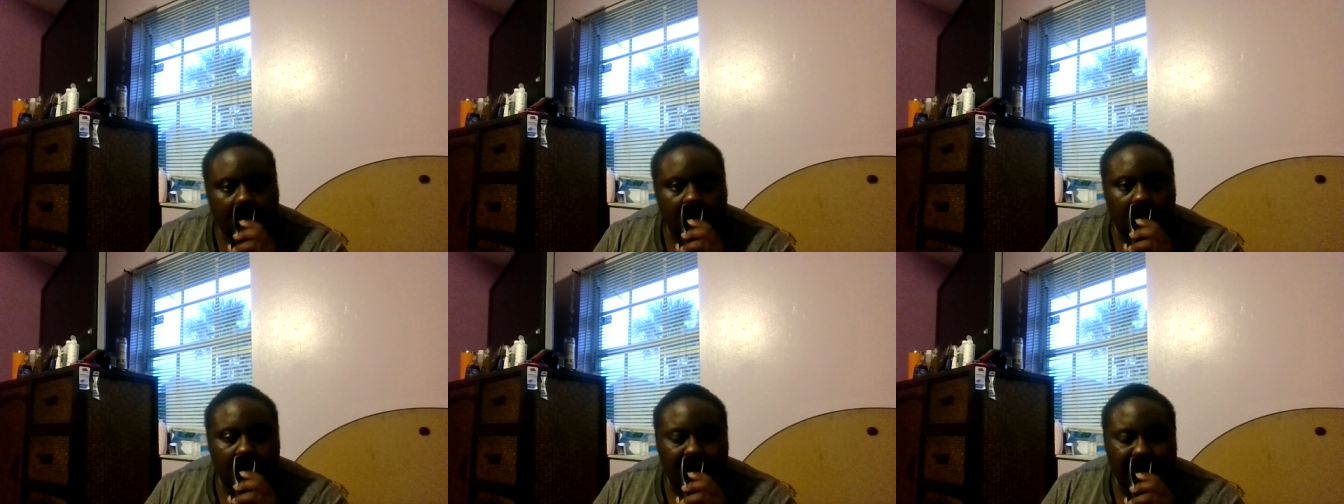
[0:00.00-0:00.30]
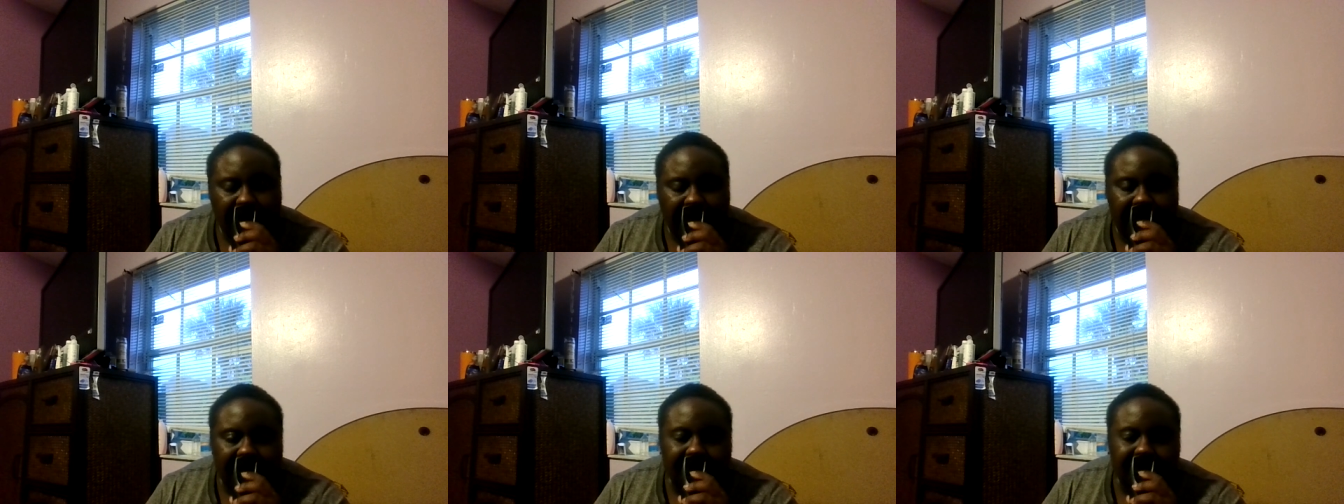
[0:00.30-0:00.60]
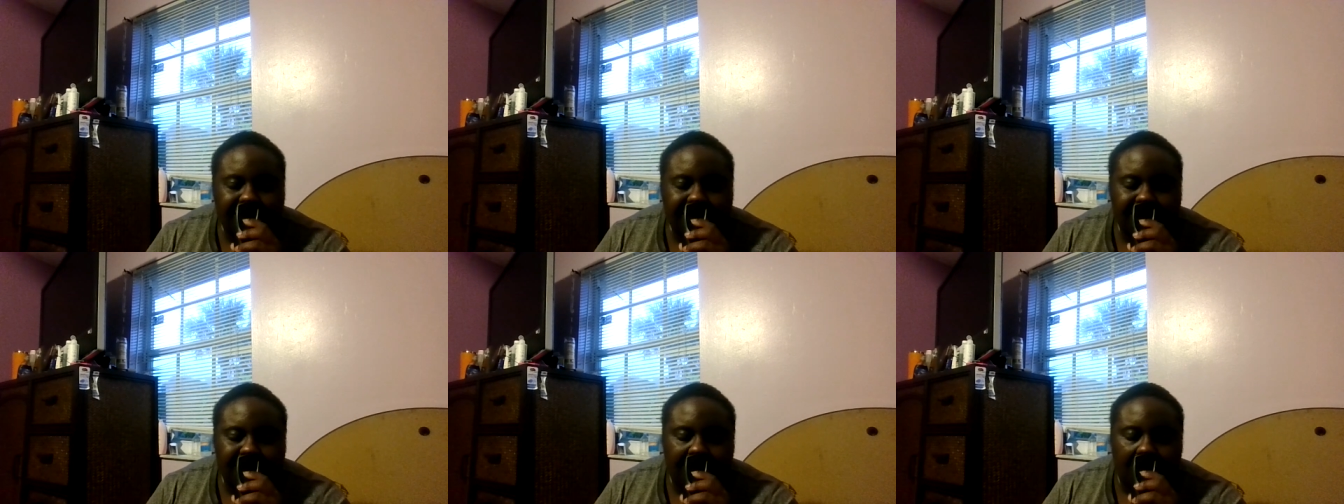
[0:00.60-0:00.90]
but I
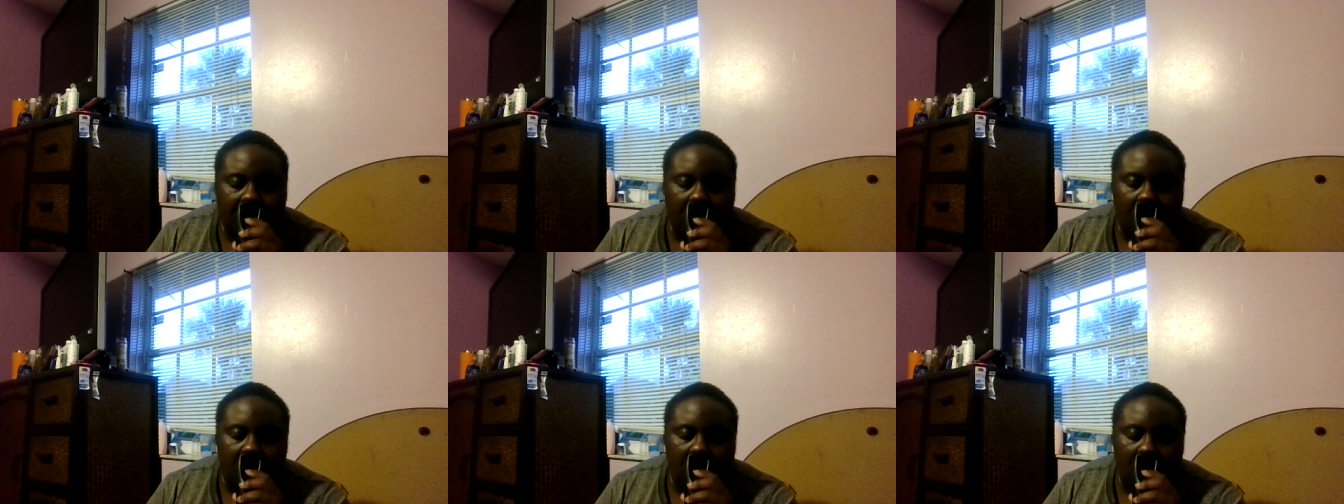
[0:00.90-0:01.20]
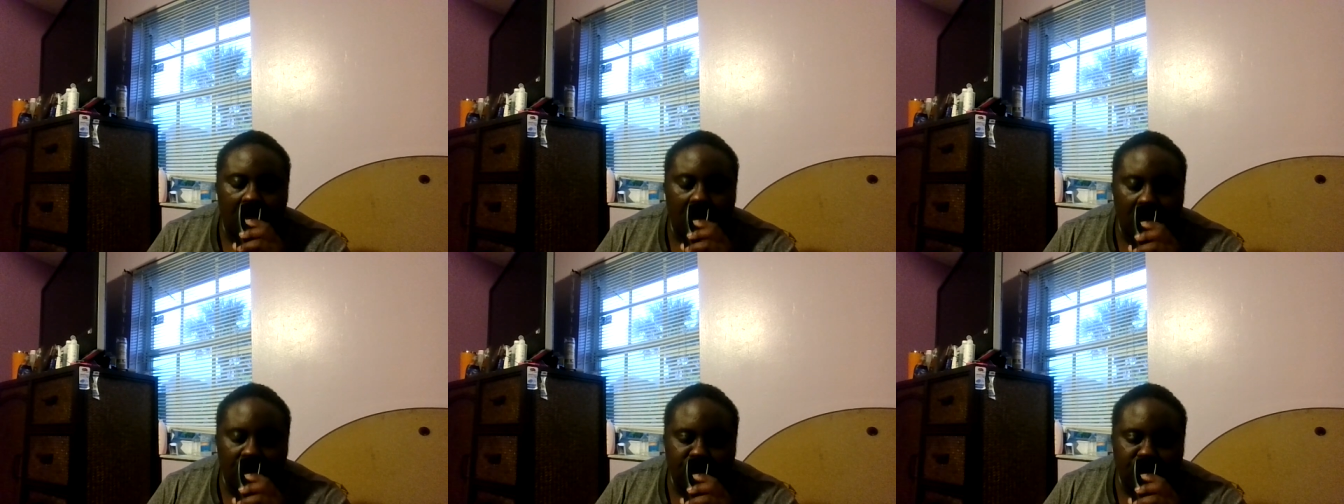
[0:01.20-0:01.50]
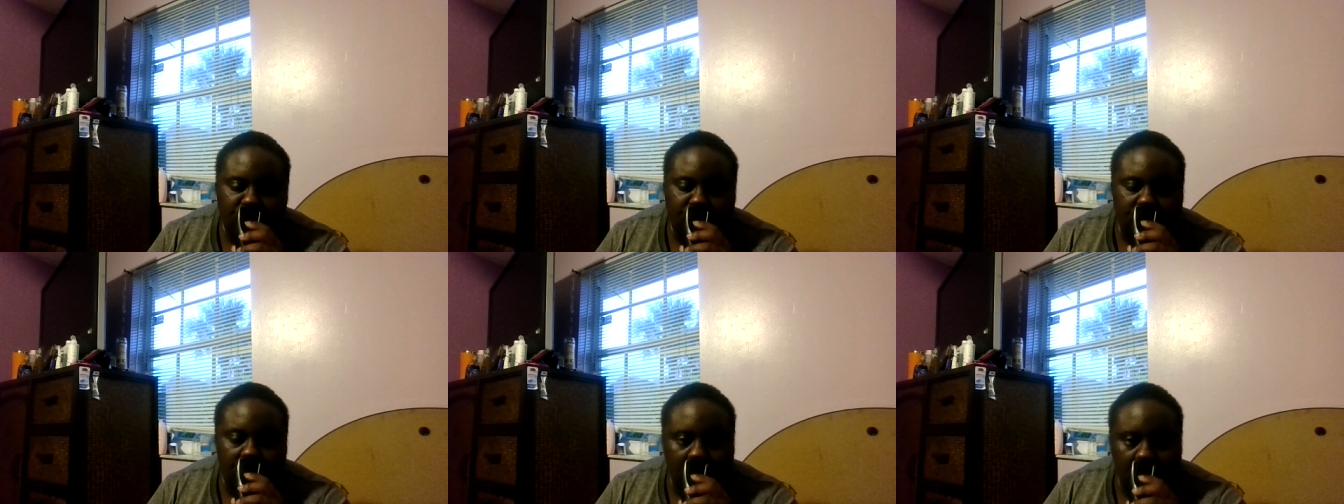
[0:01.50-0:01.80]
just love
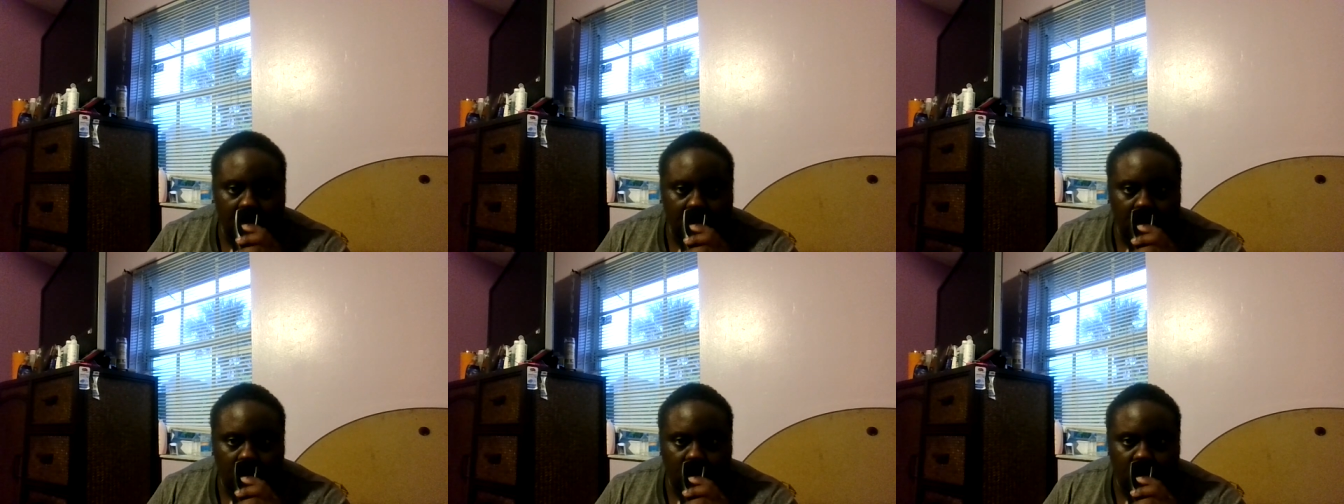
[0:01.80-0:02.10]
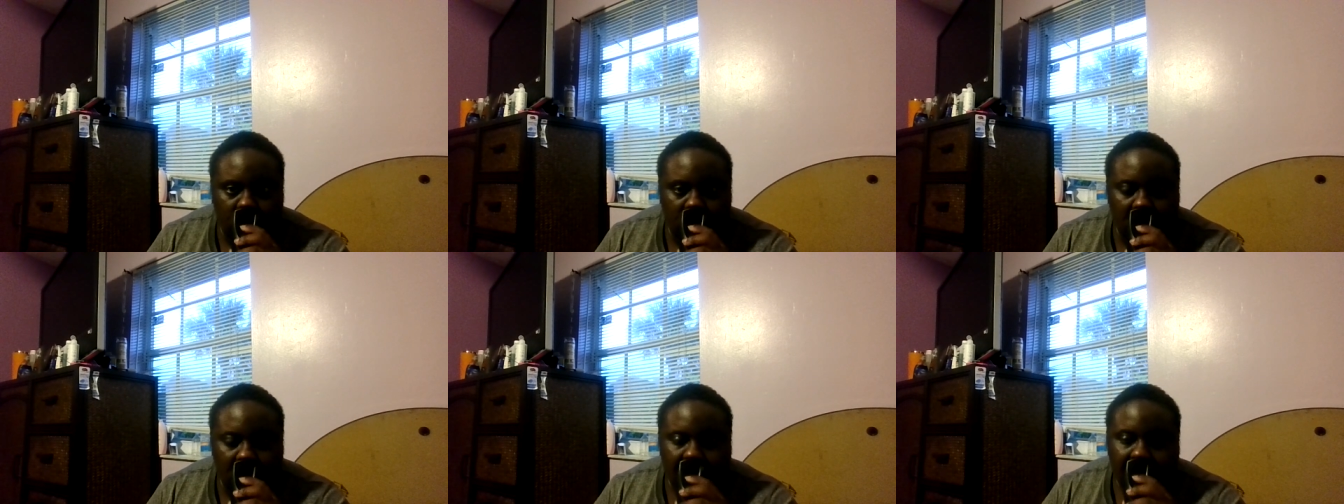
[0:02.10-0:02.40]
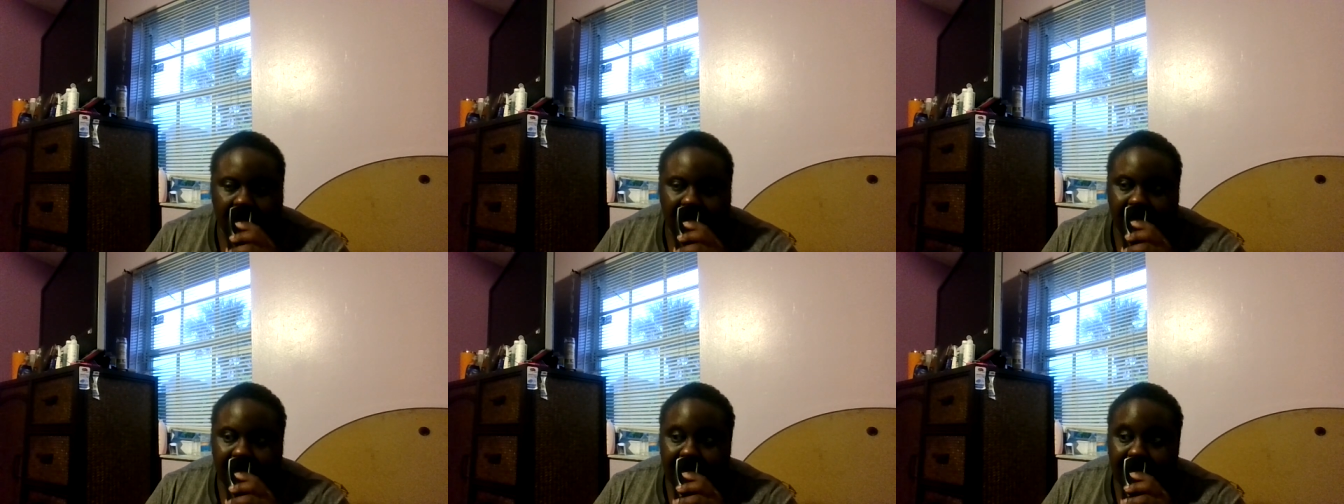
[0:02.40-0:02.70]
Cheetos.
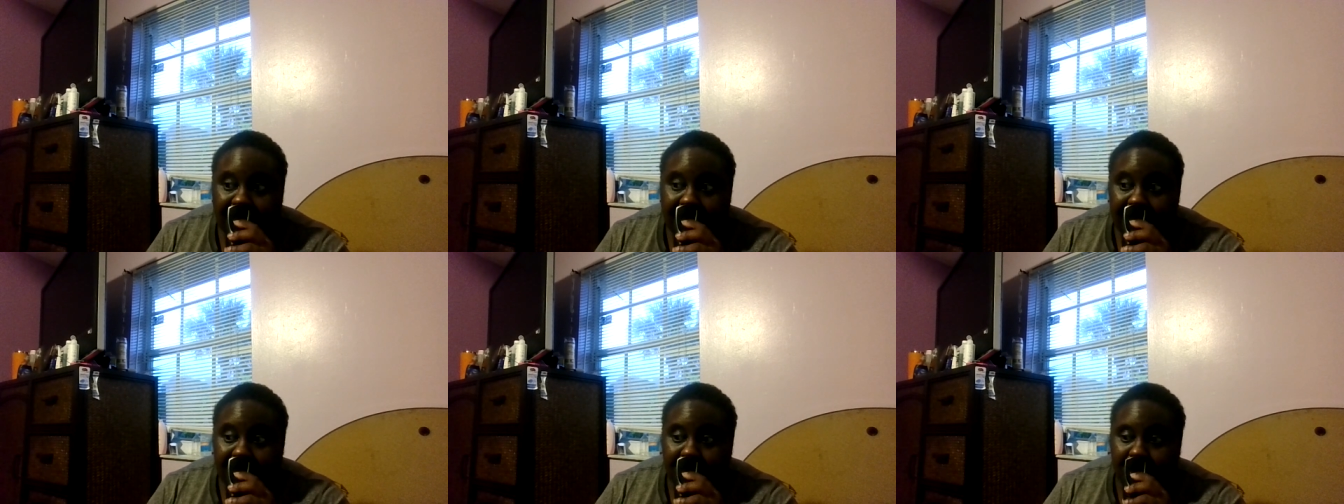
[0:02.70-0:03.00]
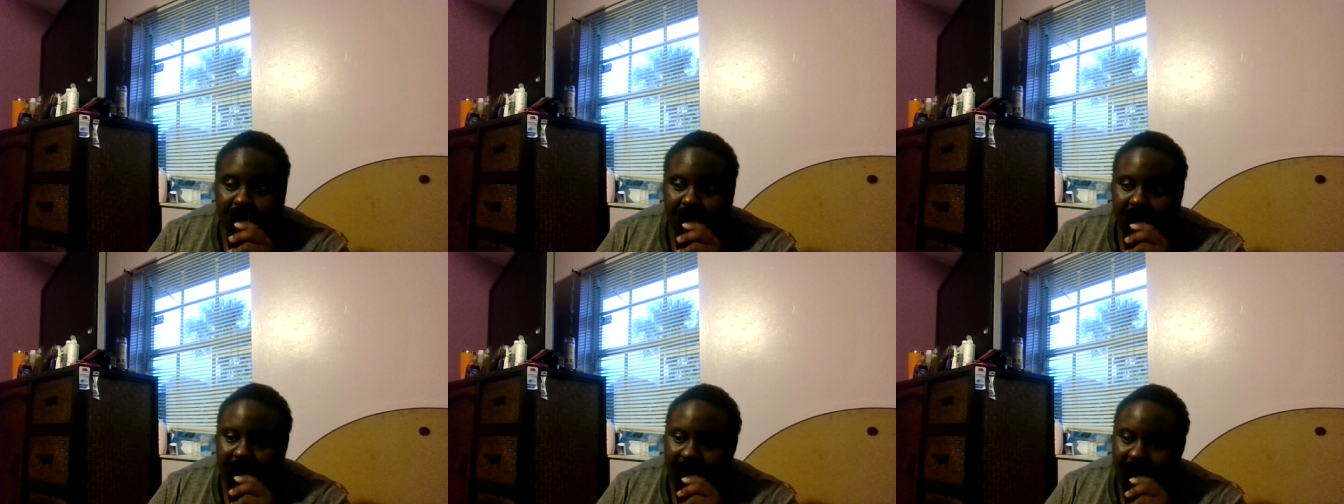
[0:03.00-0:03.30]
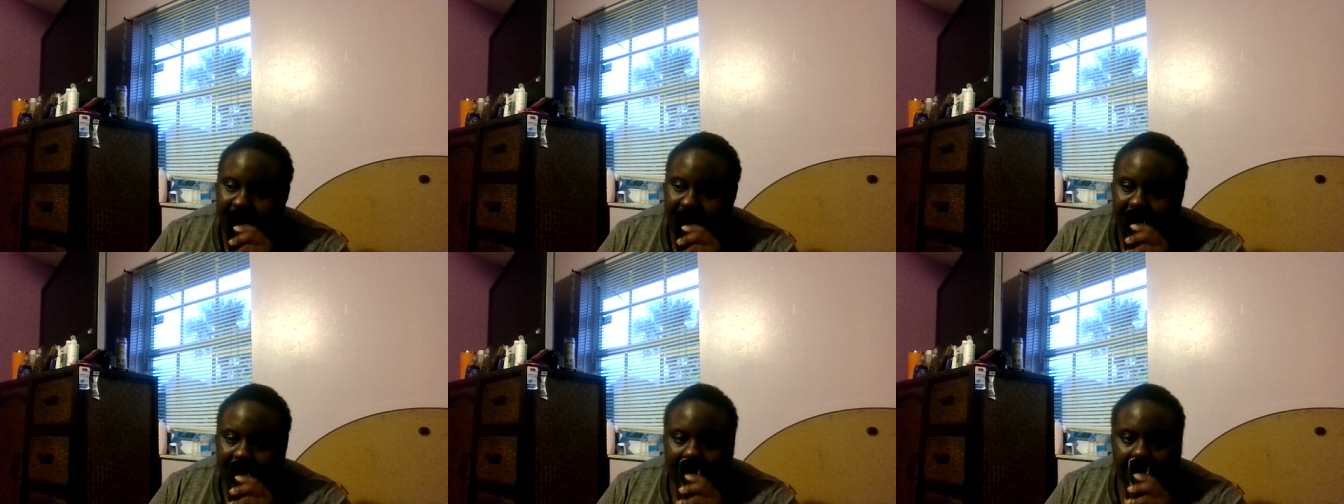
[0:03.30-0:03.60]
It's
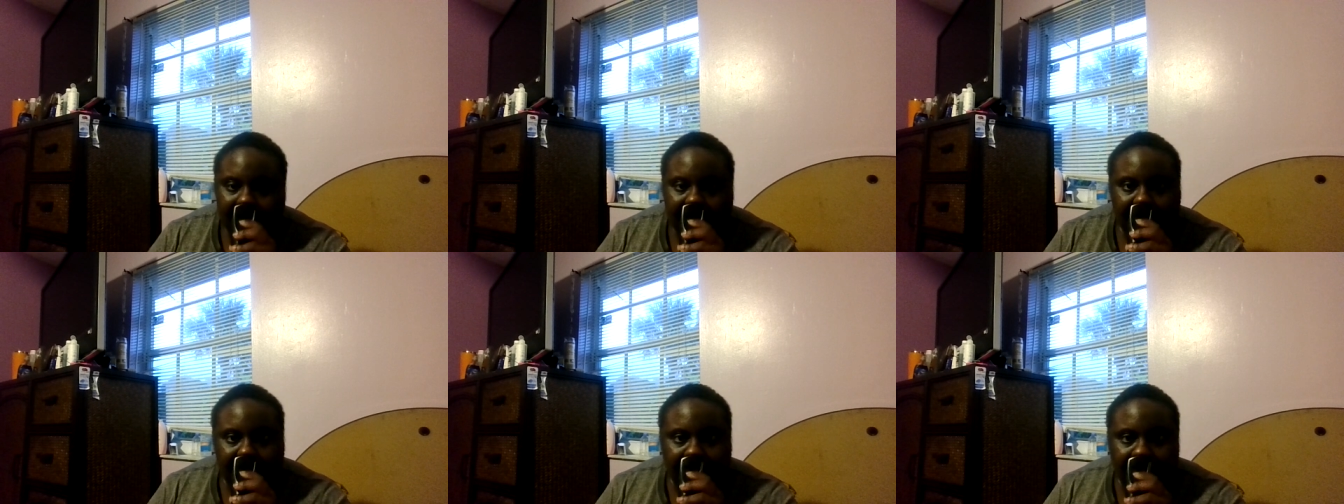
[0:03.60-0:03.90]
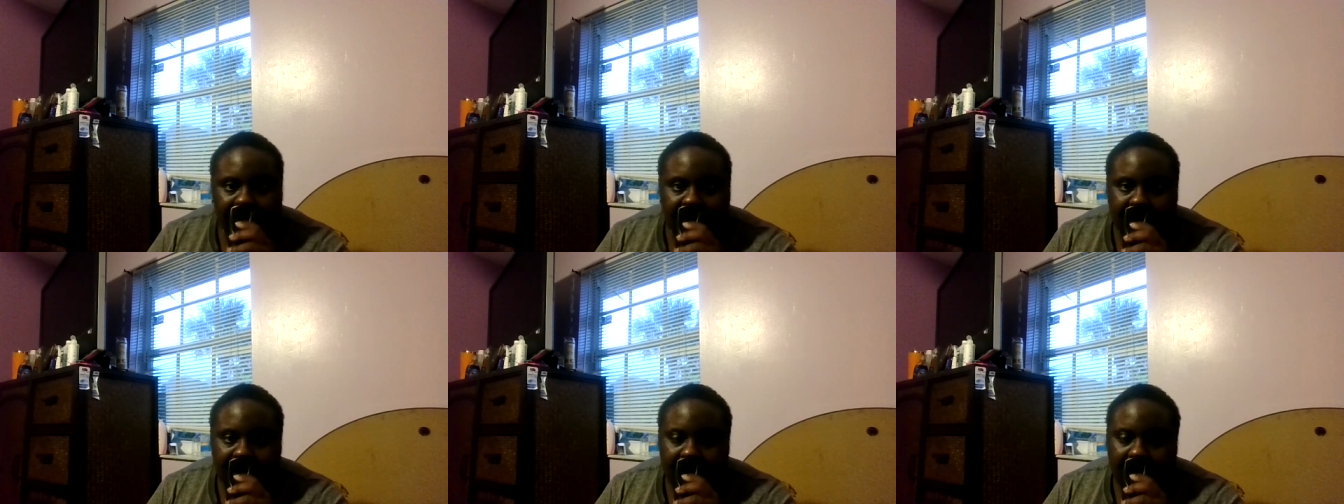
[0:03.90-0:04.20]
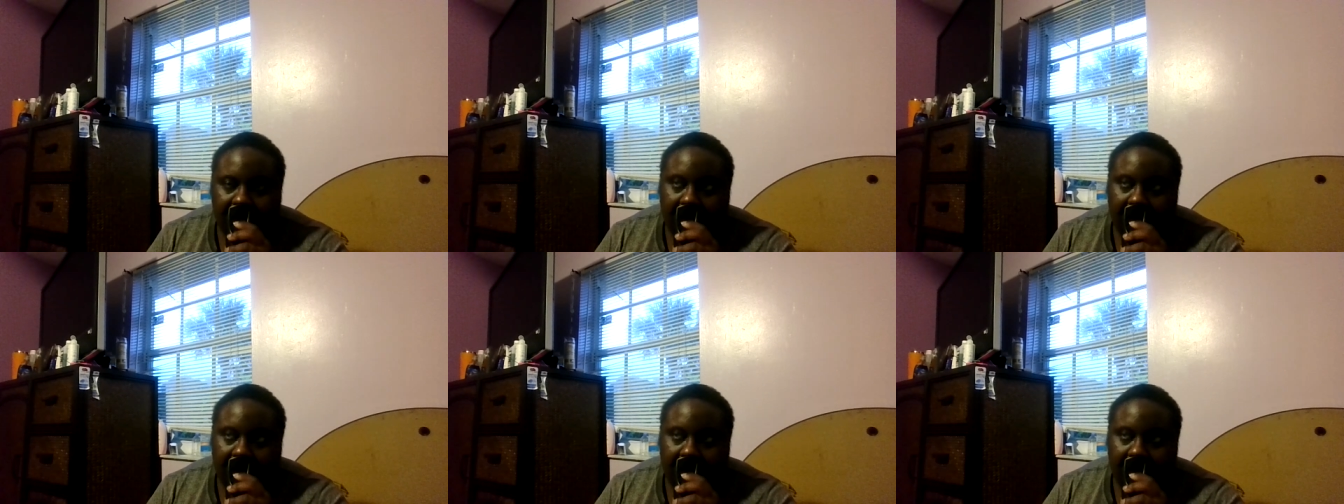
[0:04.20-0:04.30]
amazing, guys.